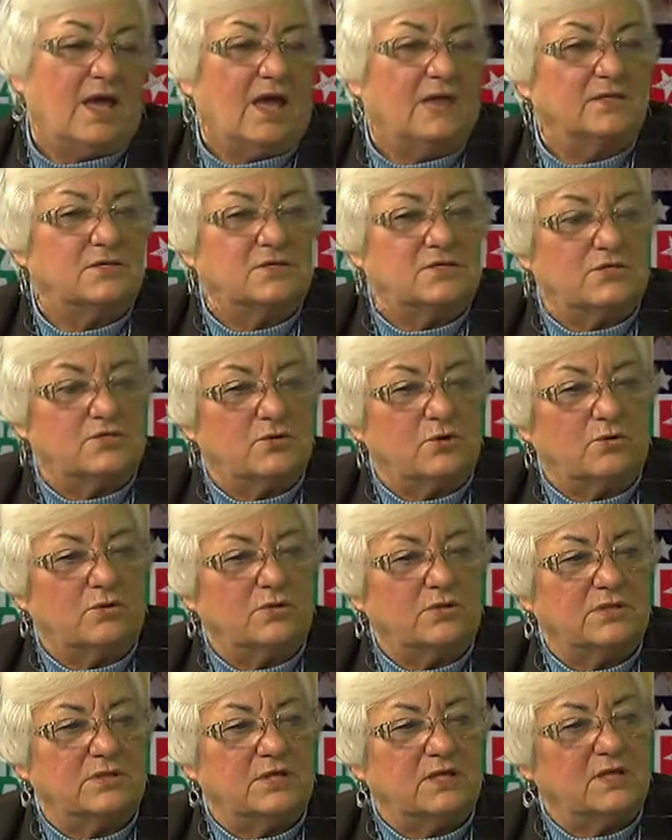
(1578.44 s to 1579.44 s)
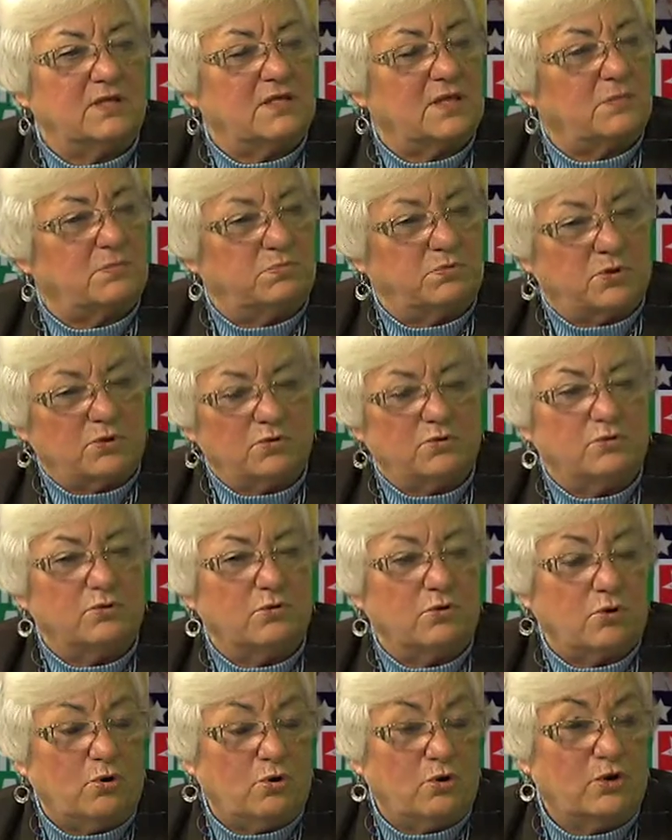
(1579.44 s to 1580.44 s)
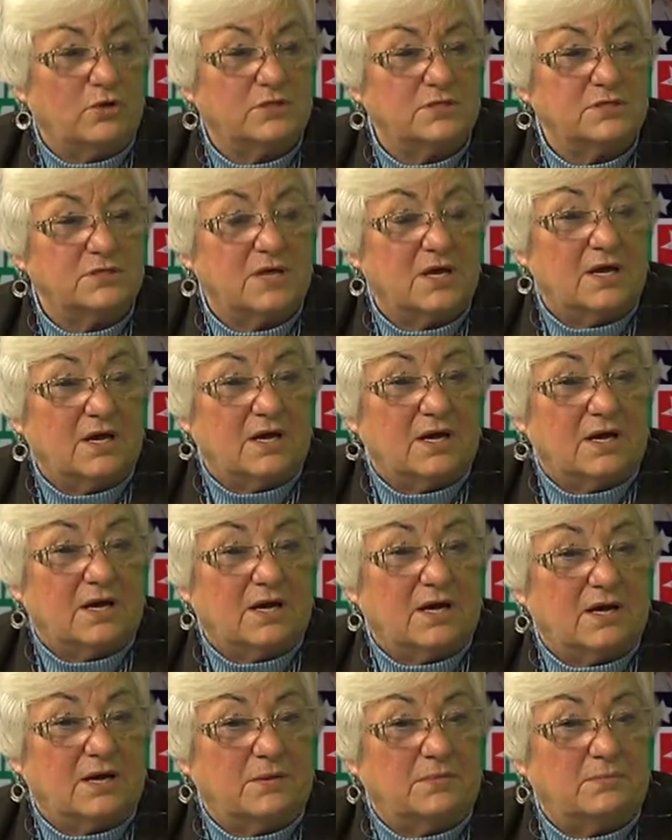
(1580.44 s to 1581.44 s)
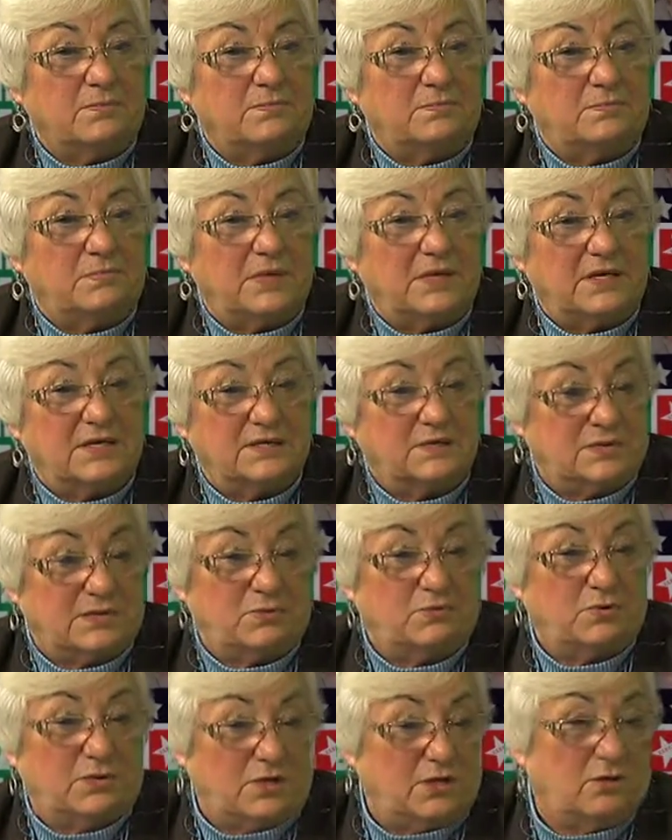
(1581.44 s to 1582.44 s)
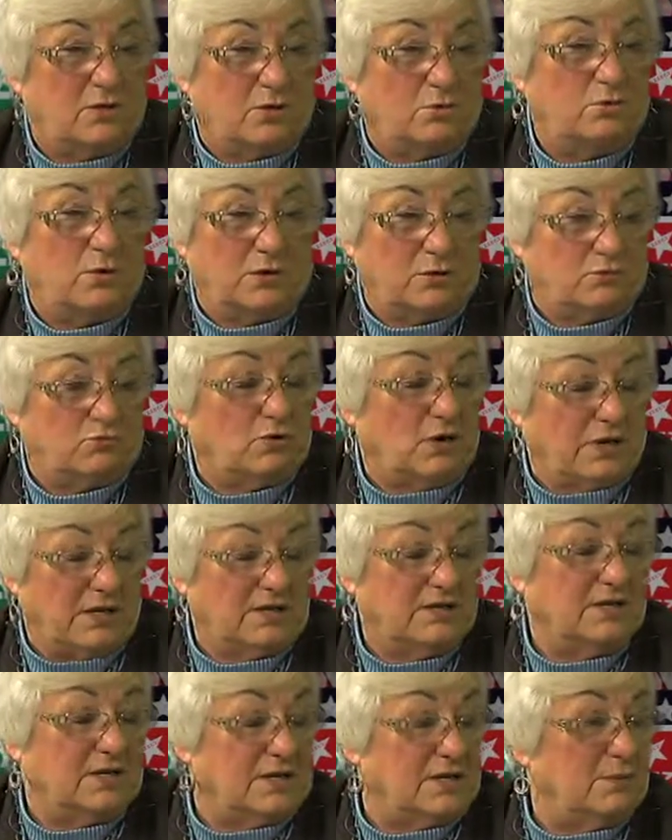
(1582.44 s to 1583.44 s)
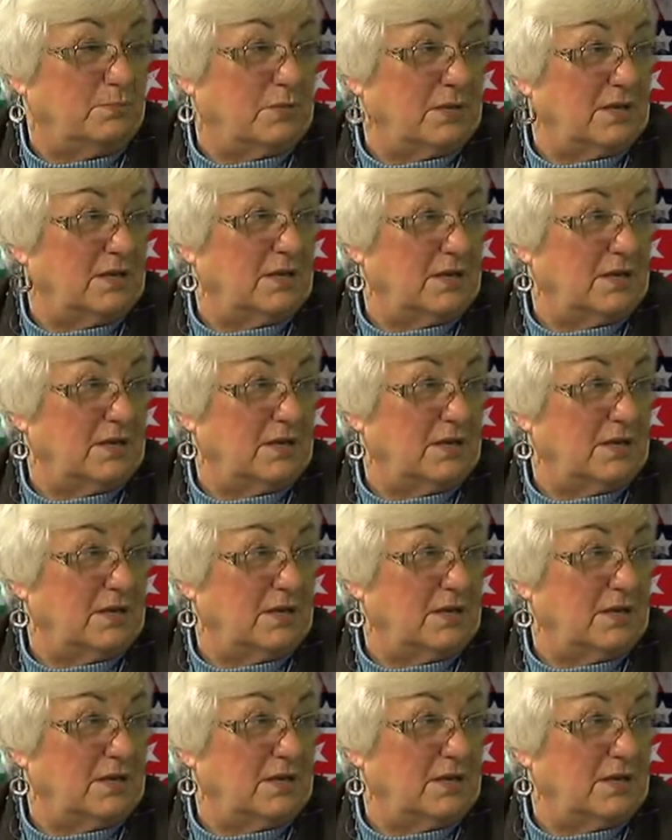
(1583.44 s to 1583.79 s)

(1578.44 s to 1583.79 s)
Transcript: And so they blow their horns because they really don't want to run into anybody.